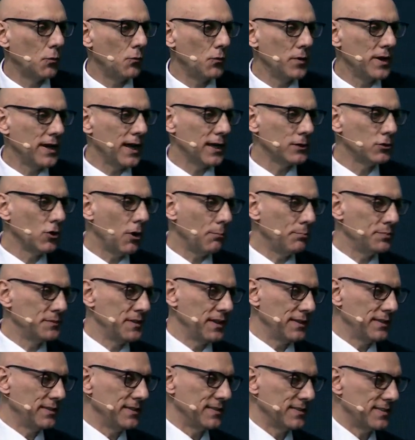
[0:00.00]
we
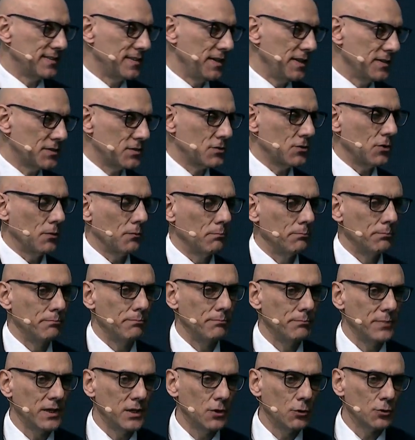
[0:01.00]
adopted Cisco,
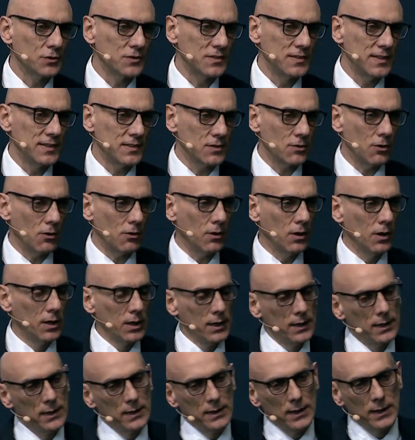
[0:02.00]
because Cisco
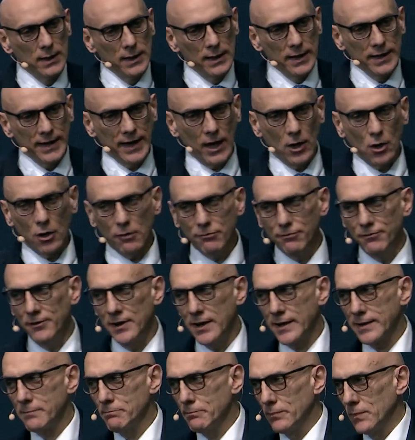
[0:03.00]
can
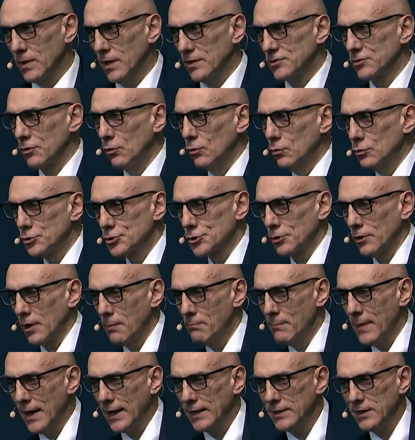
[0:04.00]
offer solution
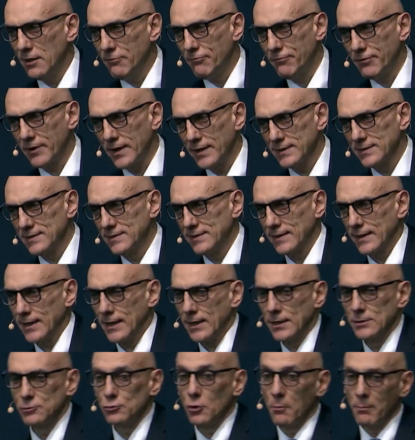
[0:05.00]
in many different
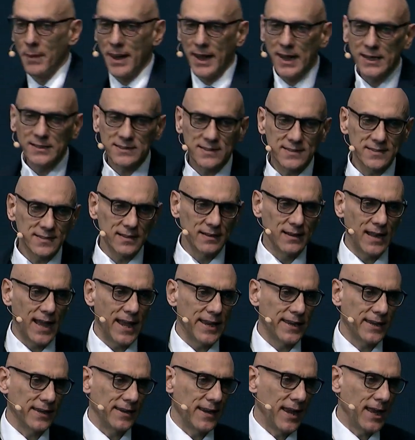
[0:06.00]
domains,
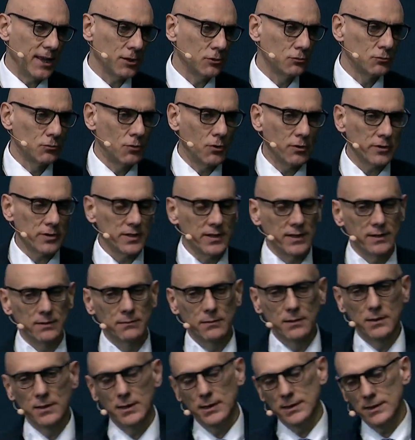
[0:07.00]
like network,
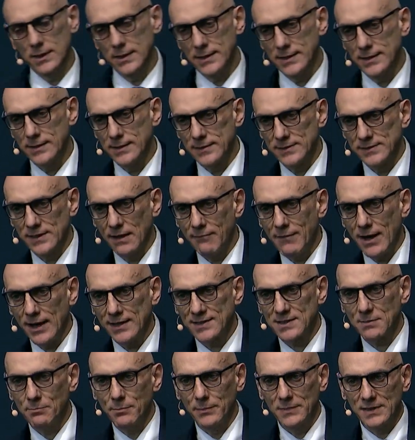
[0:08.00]

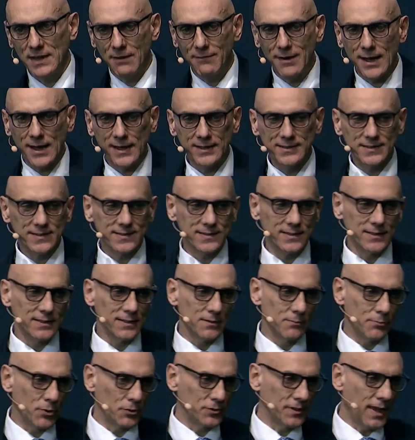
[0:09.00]
device
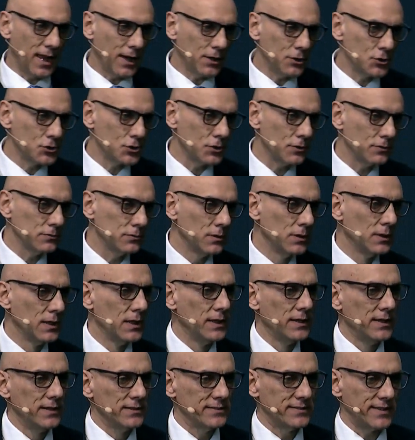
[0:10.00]
protection,
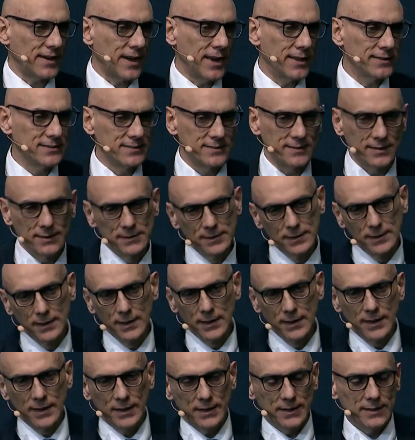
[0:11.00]
threat
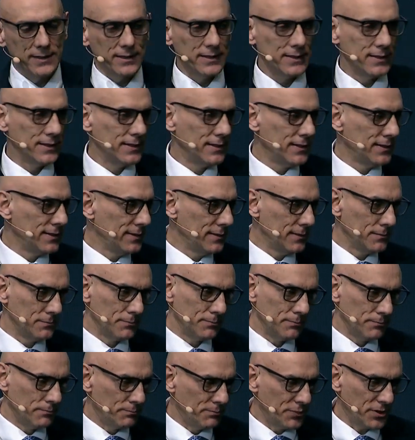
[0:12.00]

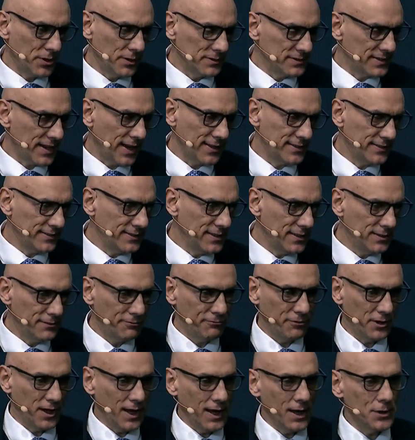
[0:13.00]

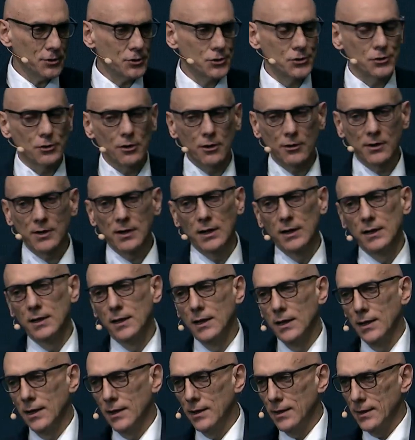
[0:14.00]
identification,
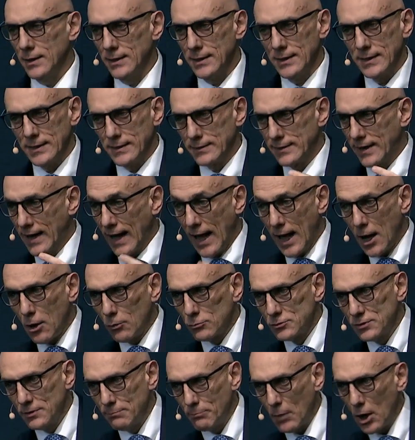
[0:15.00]

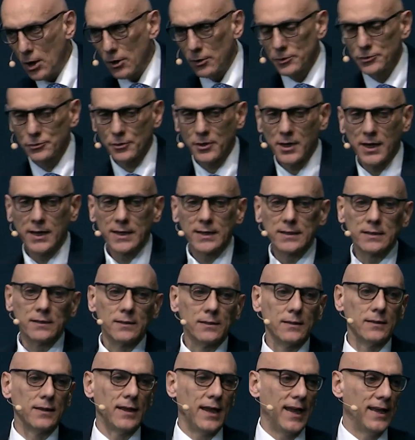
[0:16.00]
cloud monitoring,
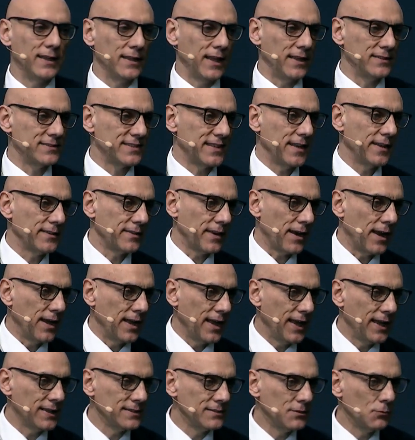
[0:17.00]
etc.
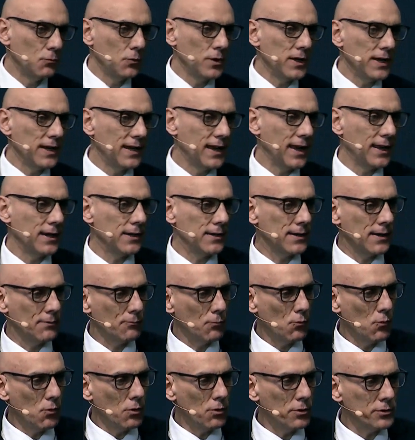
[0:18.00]
And we can
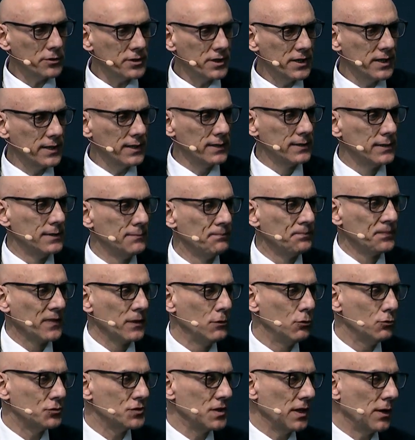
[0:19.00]
work
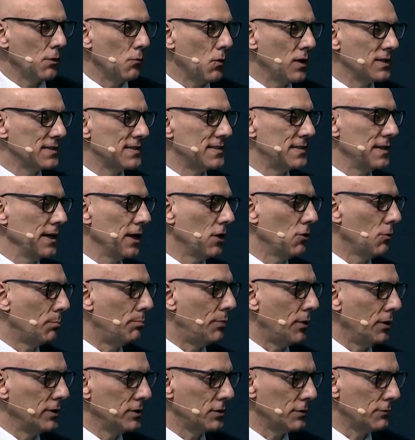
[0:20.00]
using one single
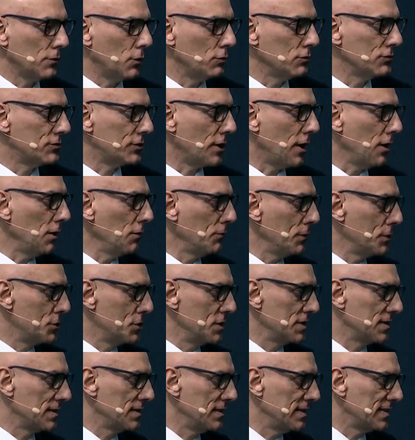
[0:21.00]
point of control,
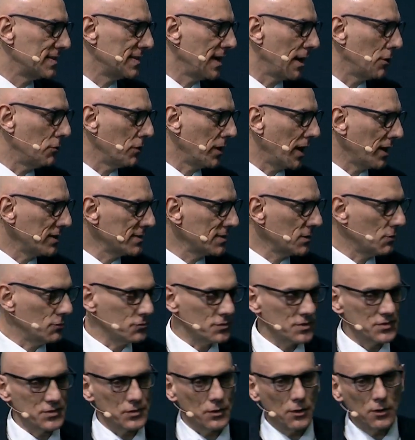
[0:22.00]
which is the SecureX
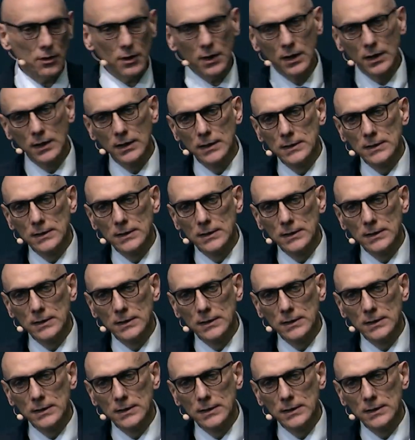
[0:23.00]
console.